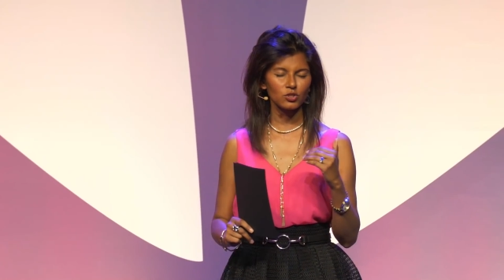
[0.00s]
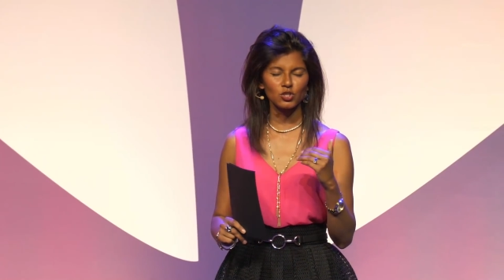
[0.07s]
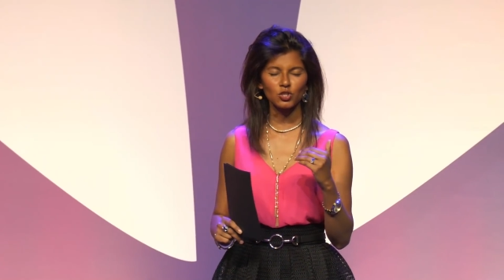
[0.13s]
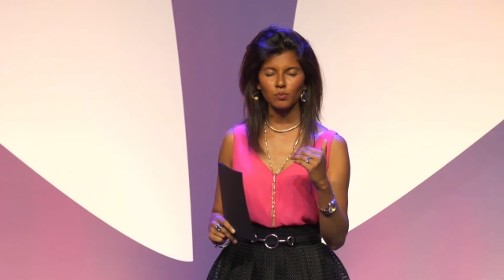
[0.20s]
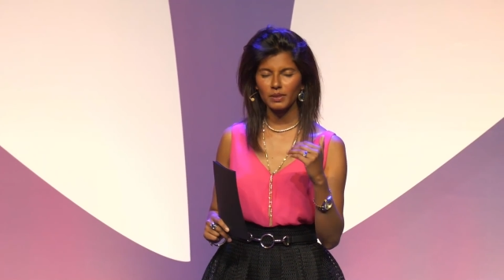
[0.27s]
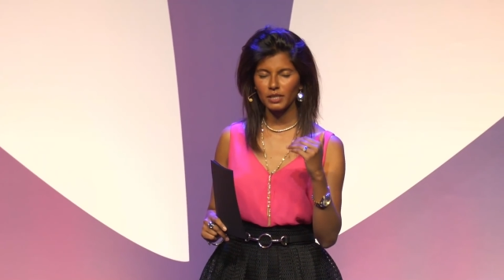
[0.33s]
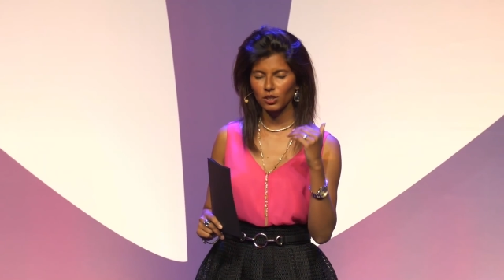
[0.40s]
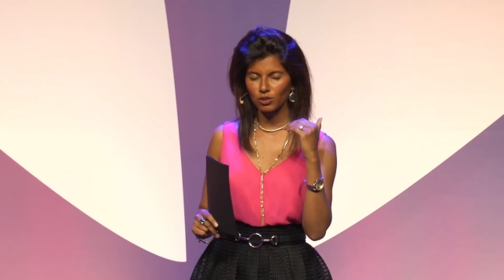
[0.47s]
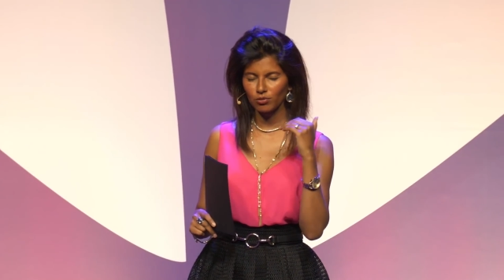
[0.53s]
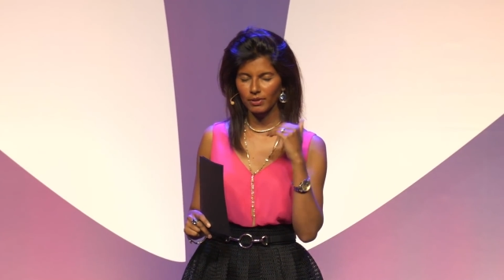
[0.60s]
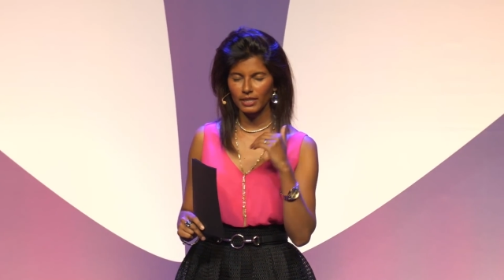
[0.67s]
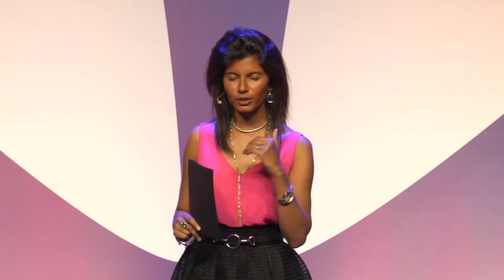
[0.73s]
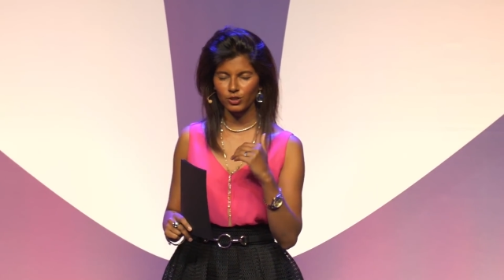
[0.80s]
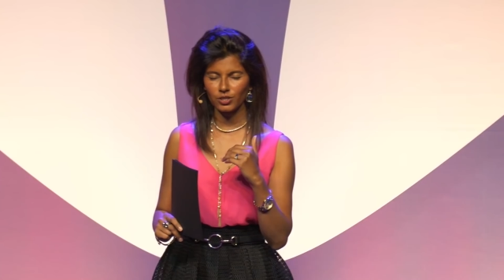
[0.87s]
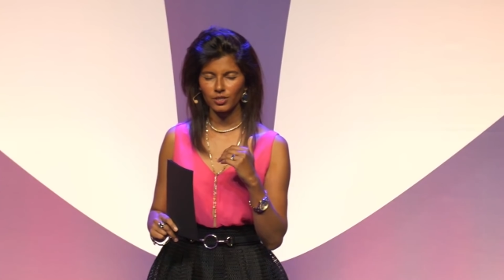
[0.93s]
to be
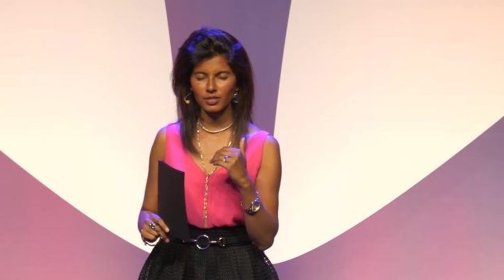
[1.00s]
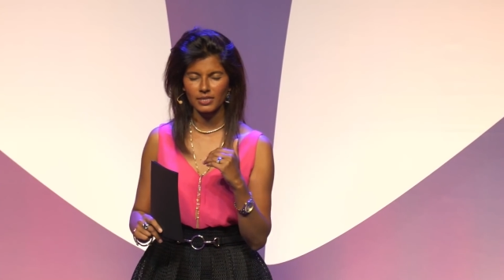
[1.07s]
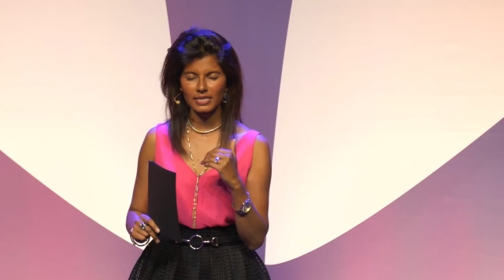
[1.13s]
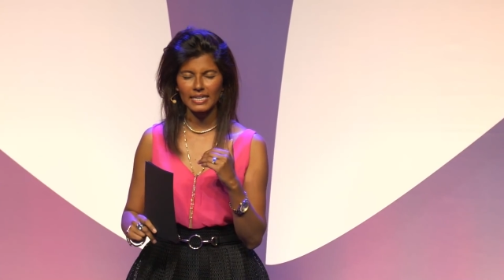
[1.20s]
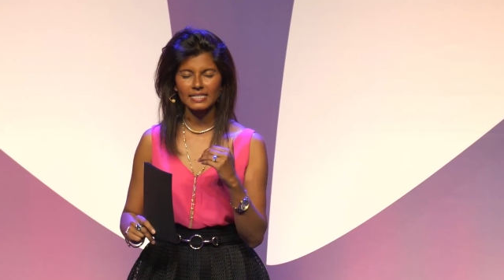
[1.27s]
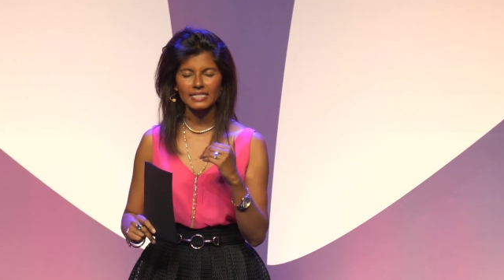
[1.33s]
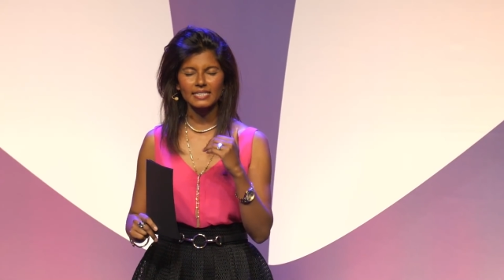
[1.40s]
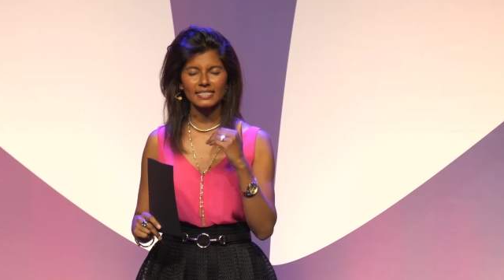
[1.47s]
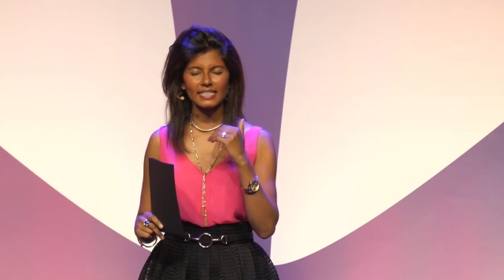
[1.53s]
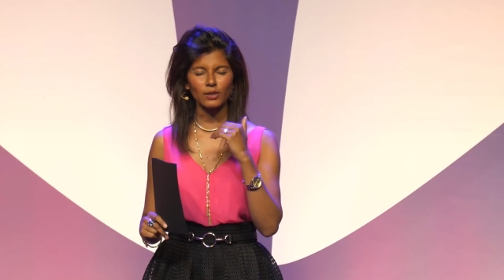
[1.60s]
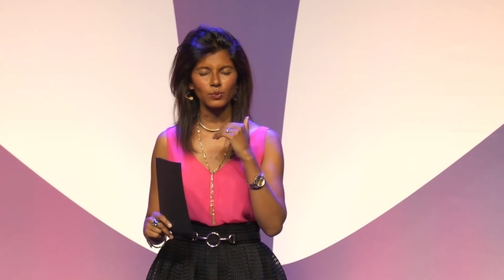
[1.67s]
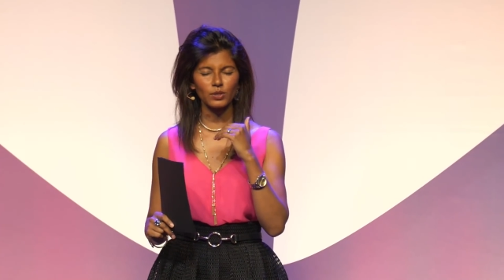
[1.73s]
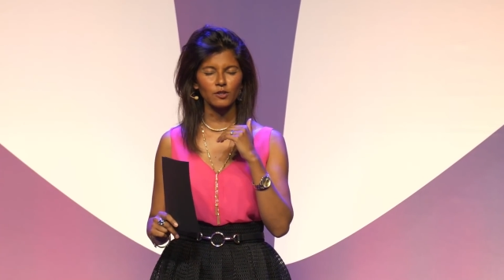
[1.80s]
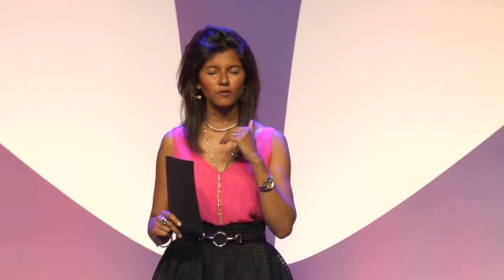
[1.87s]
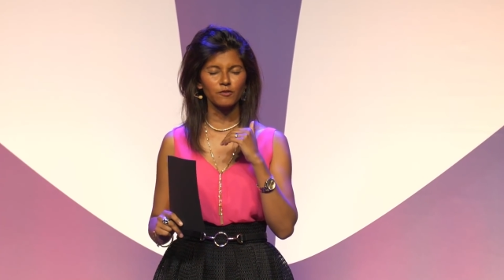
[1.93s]
courageous and stay
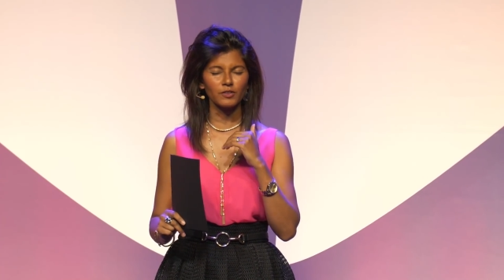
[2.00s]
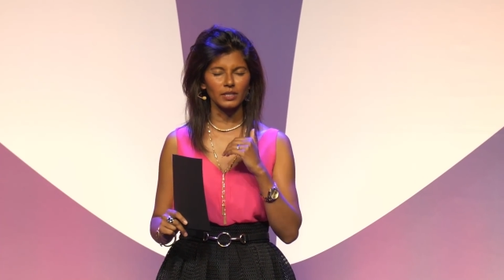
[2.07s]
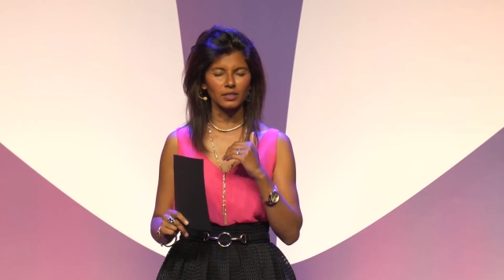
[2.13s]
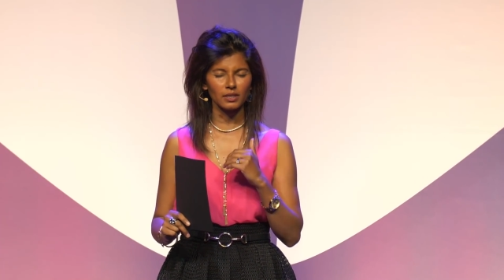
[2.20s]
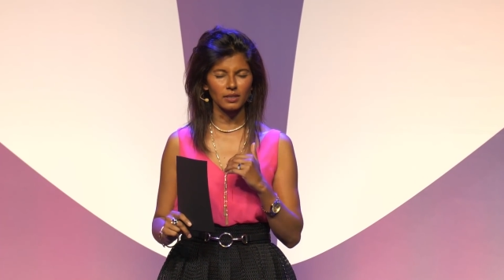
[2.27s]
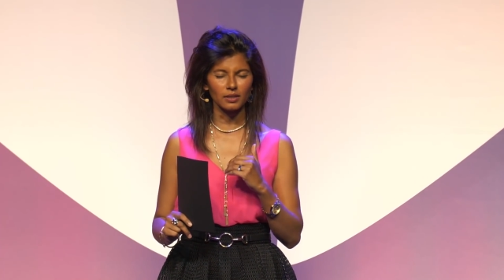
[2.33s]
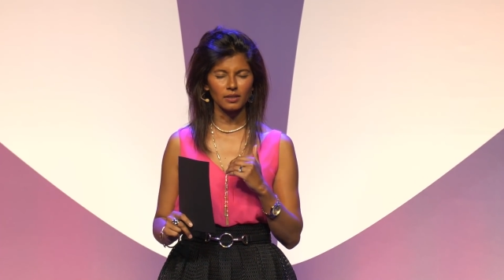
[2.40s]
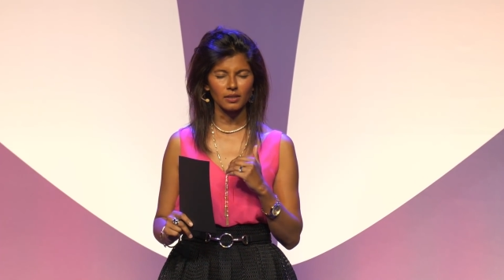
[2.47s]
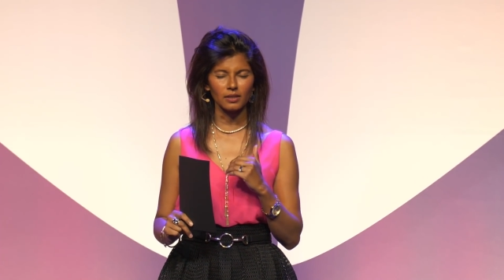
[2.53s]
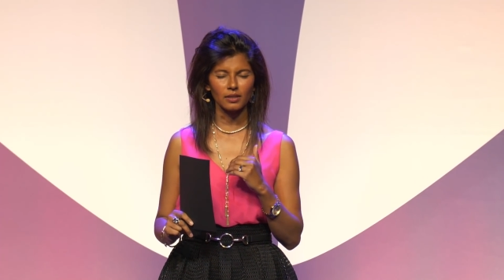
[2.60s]
with the feeling,